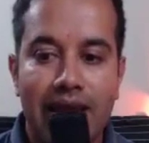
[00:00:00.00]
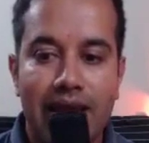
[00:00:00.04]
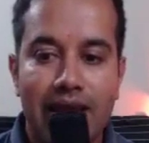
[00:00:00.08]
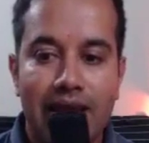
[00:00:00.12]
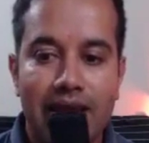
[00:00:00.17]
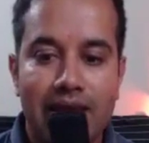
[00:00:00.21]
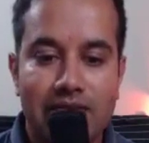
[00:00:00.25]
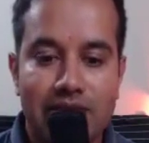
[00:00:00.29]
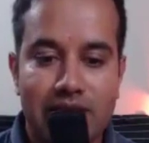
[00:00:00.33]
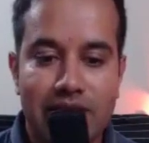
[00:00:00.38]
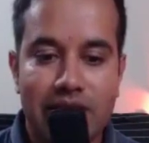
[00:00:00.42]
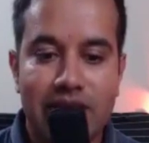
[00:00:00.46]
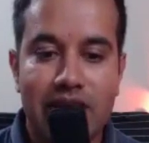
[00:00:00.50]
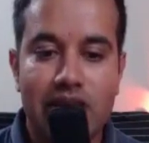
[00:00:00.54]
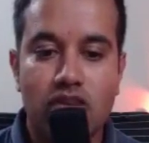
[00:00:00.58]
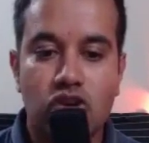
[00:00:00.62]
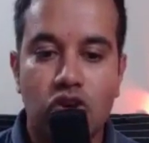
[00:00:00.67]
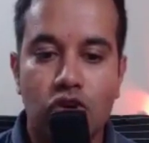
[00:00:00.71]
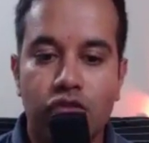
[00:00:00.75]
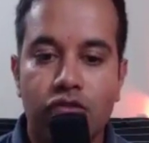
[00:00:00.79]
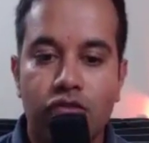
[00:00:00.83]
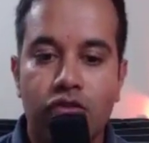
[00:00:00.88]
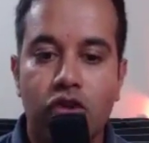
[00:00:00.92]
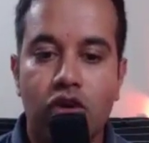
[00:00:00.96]
stage
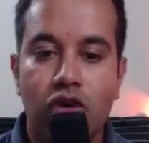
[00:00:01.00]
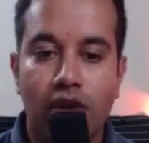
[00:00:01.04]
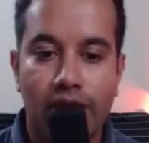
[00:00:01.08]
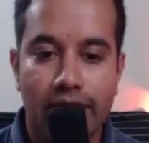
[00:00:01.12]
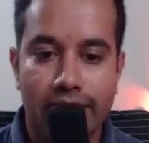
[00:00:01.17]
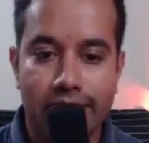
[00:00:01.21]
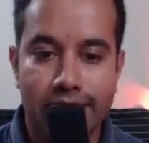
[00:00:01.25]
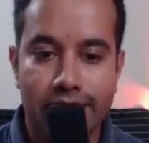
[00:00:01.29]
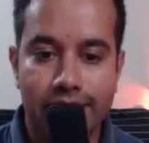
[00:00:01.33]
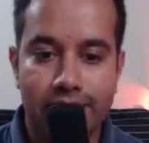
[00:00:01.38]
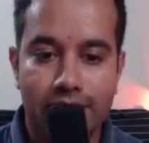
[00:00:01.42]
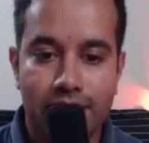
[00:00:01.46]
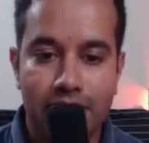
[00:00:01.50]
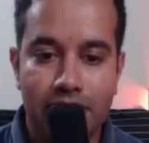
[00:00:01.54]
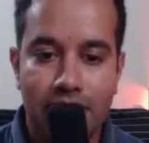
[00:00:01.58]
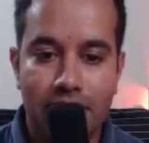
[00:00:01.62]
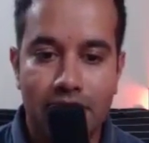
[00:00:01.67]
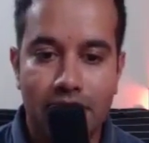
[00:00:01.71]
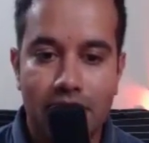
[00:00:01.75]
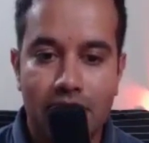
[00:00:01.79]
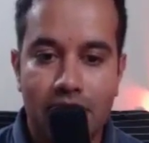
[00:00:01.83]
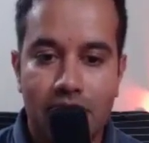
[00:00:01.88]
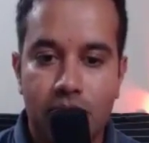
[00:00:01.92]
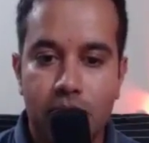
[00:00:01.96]
of your life?
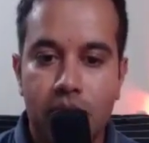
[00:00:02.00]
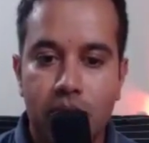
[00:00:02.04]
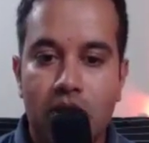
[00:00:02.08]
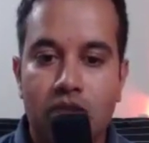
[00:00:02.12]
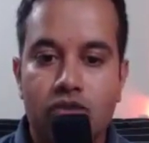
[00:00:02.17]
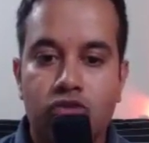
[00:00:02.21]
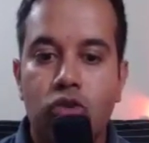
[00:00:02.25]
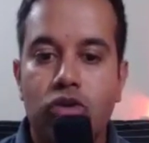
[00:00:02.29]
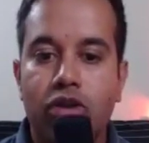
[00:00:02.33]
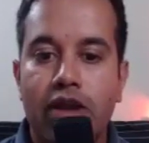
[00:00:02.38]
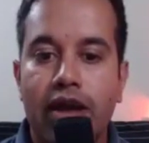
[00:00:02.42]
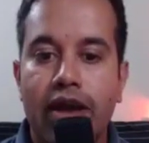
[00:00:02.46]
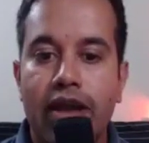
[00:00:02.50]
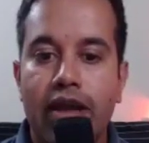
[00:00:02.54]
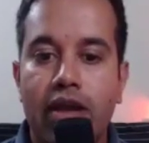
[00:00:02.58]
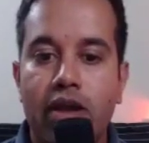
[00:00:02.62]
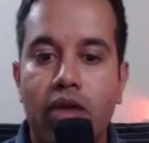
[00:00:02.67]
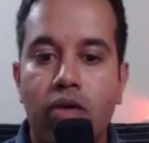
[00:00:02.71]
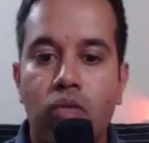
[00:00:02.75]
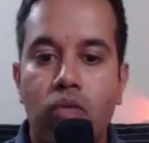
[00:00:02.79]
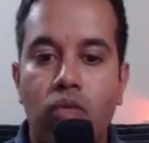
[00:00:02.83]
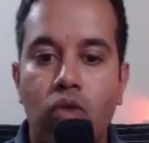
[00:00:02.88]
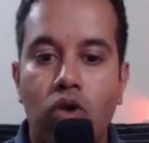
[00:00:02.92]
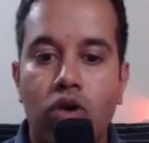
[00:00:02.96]
That's what I
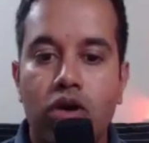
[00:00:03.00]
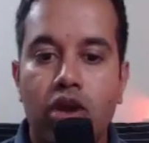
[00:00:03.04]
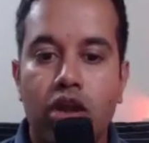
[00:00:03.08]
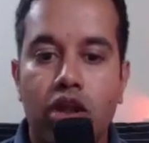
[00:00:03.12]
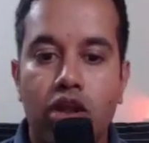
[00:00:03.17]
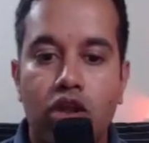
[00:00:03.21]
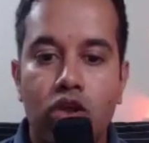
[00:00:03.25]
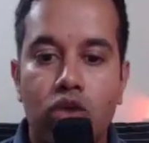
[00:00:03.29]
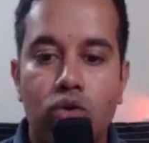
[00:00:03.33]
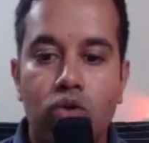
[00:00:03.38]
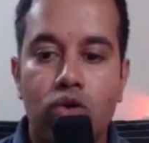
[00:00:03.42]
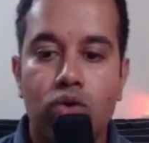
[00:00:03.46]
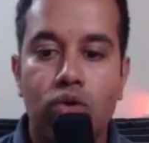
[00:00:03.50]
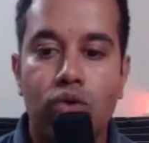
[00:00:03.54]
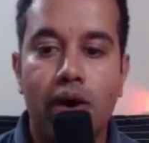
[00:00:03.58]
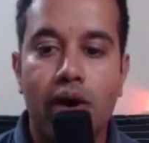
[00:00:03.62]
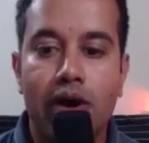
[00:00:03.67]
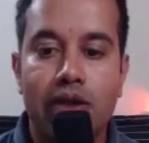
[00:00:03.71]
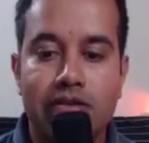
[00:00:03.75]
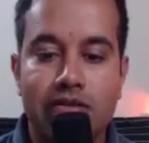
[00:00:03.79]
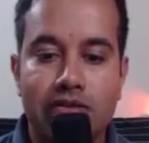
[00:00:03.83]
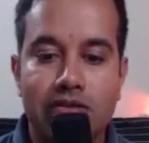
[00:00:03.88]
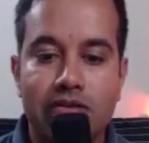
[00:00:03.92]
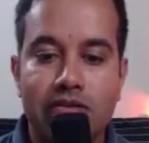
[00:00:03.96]
want you to
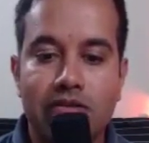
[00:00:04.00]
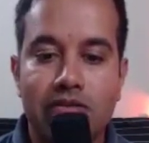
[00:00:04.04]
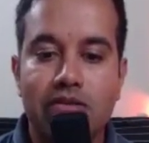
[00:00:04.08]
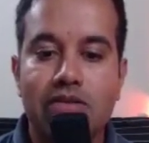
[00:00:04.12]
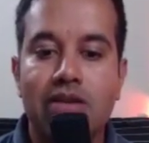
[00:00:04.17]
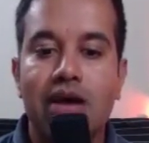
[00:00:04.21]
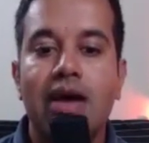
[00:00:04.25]
assess.